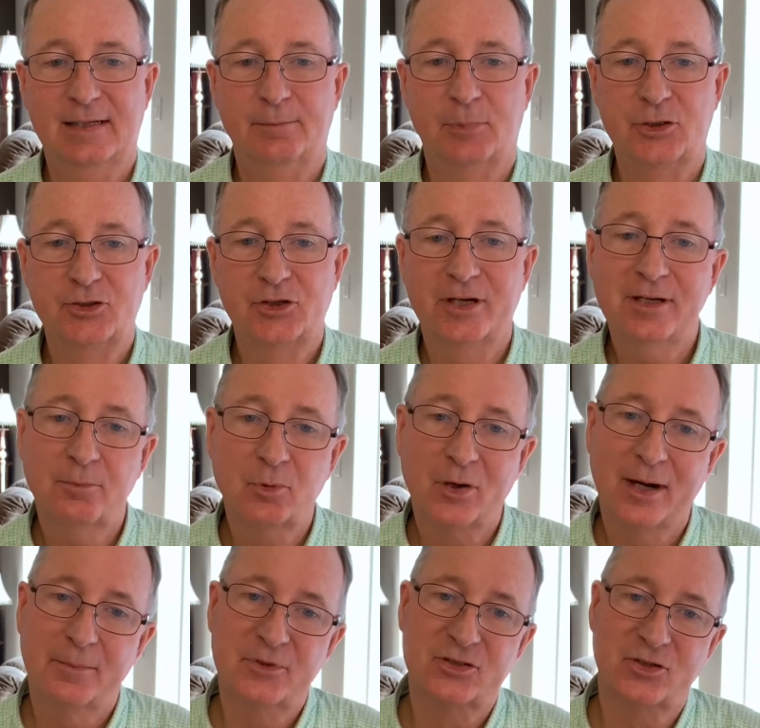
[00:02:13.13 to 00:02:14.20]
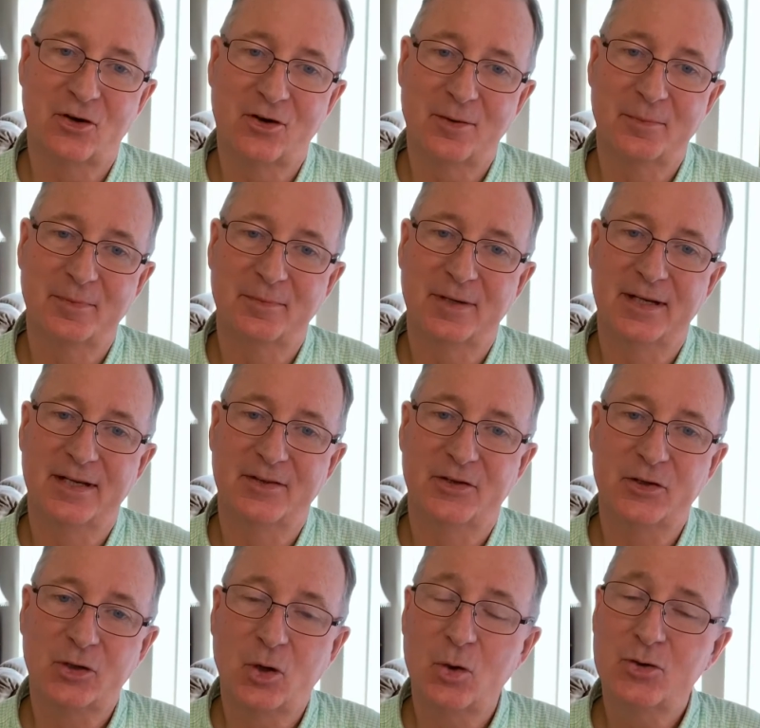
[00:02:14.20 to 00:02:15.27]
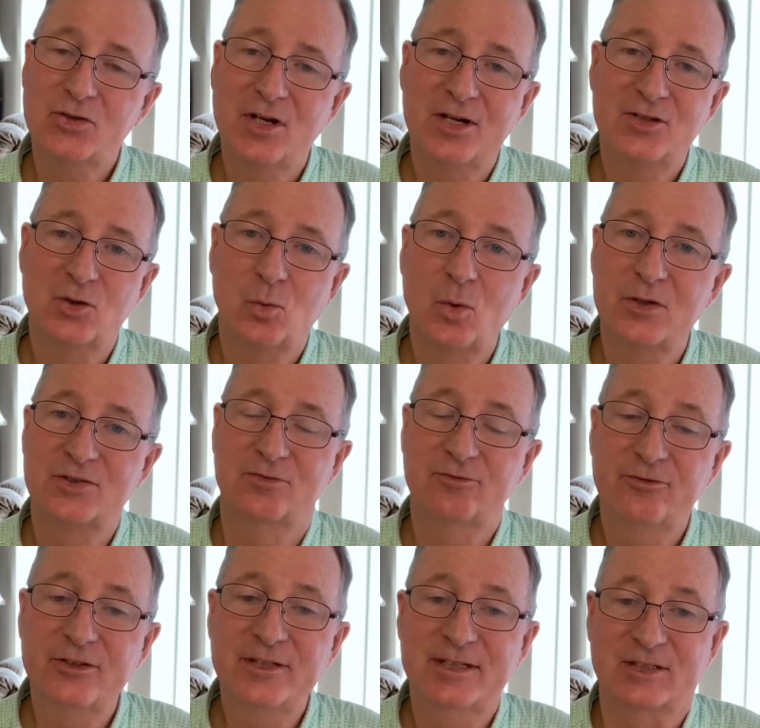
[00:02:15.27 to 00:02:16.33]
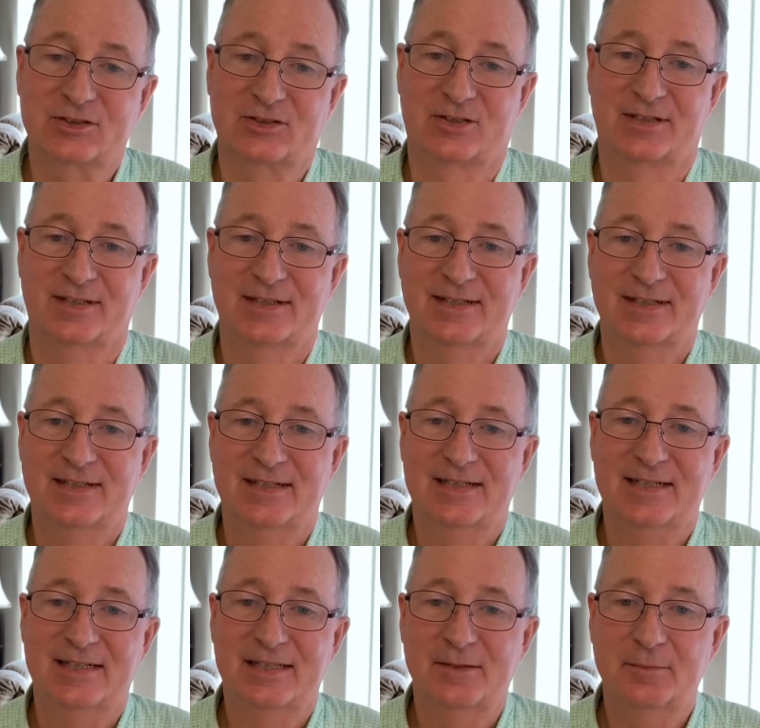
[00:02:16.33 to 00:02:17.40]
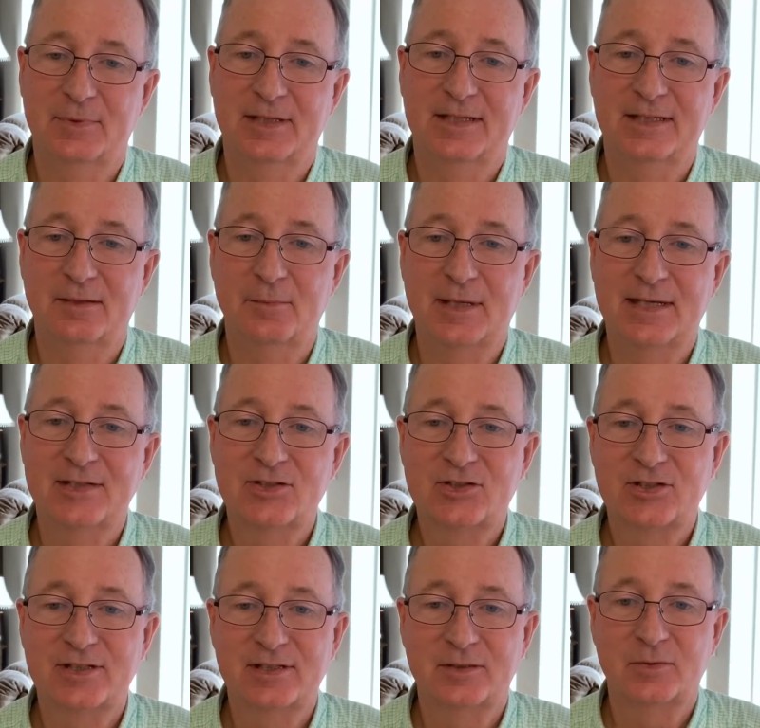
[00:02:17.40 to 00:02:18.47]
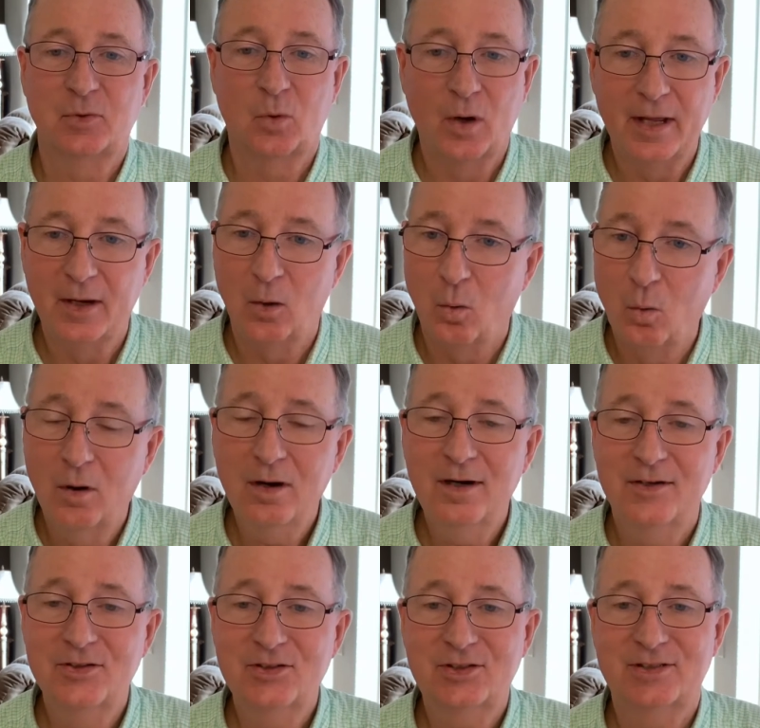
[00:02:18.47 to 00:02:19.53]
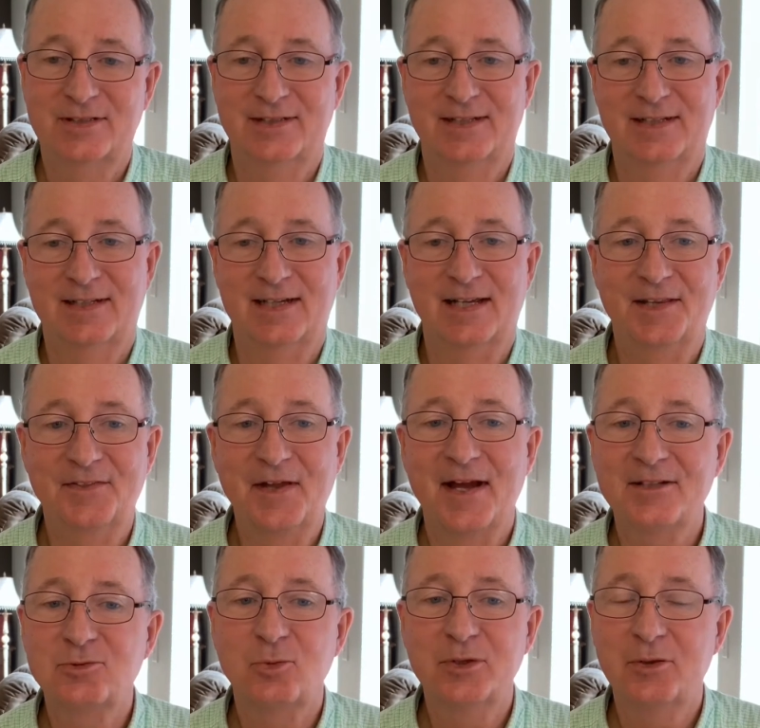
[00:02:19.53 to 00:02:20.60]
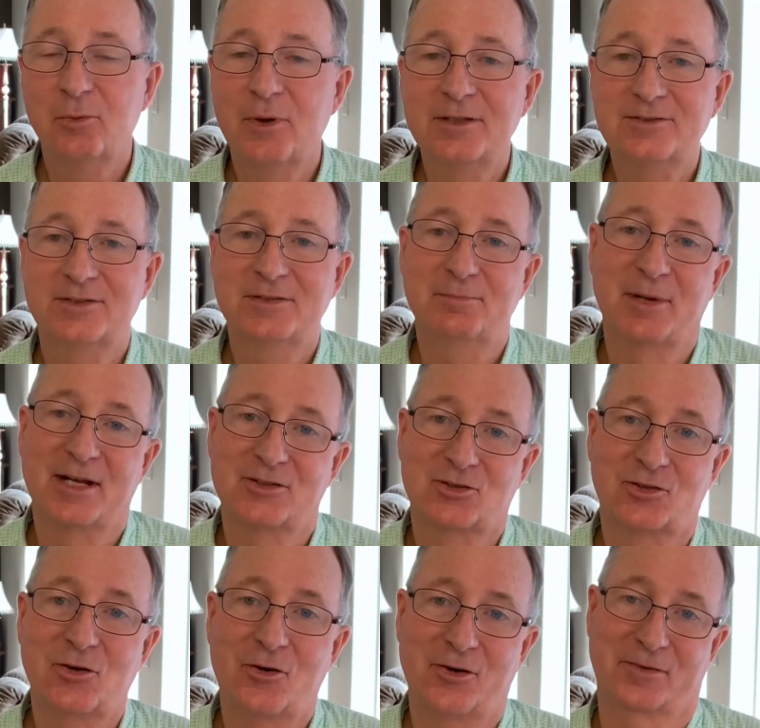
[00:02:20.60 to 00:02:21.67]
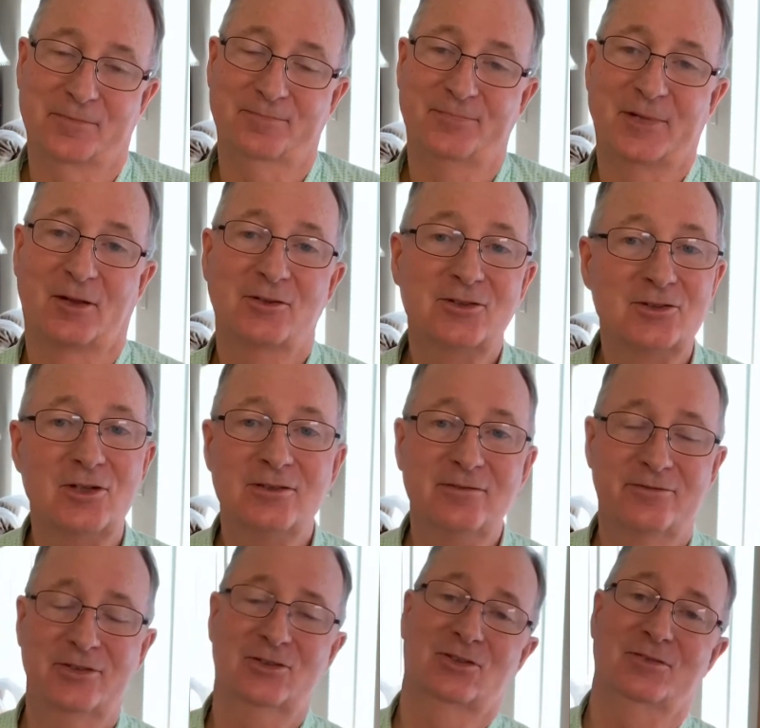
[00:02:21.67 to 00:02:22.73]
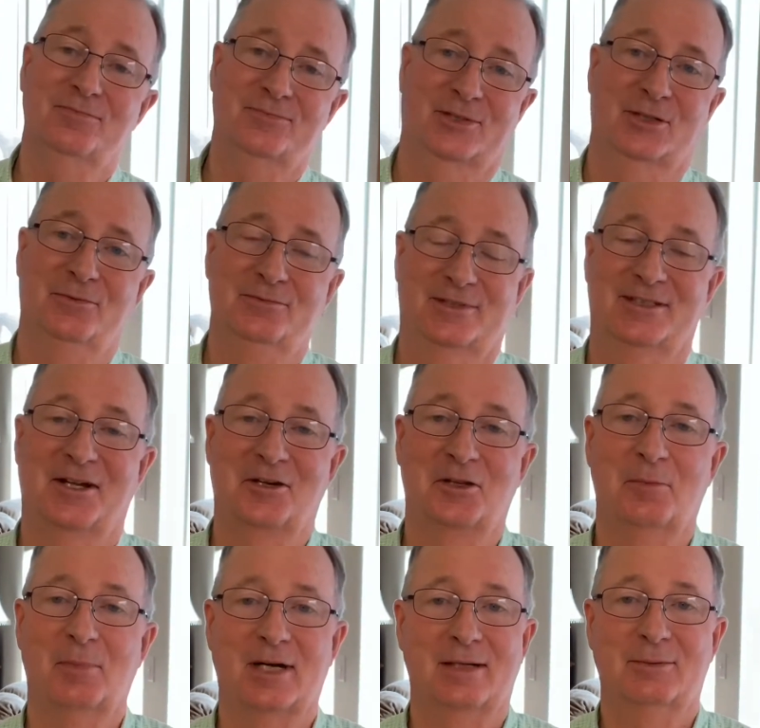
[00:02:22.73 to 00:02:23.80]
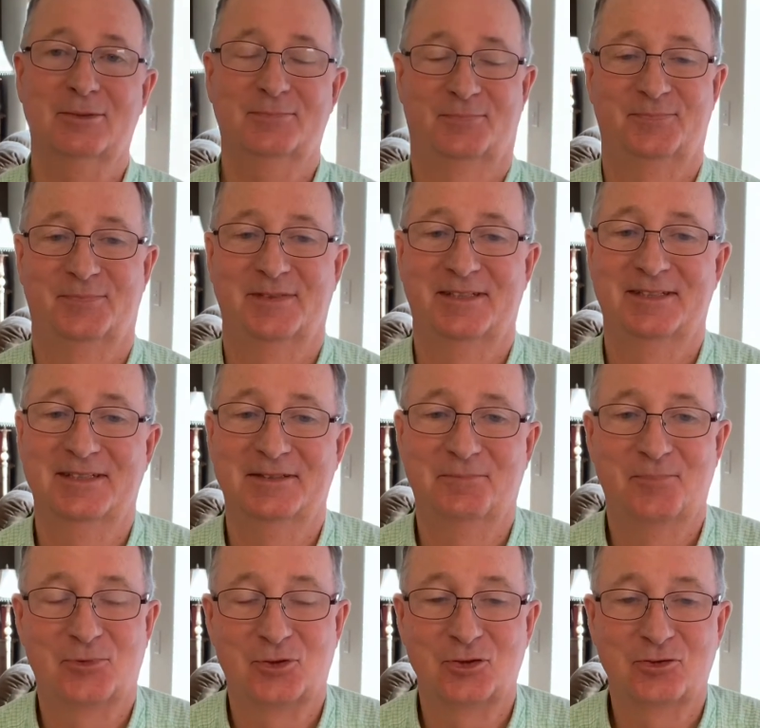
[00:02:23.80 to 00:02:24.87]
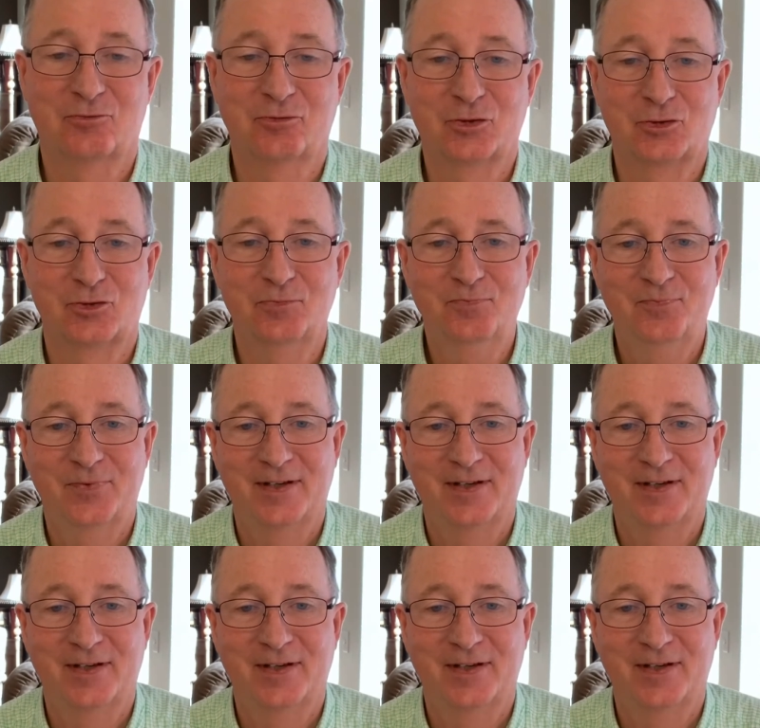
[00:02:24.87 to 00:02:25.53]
But Jacob grabbed his arm, and the negotiation wasn't finished. And the man said it was, and that's when the wrestling match started. Now, this is all a vision. You know, it's not in the Bible. It's just a vision.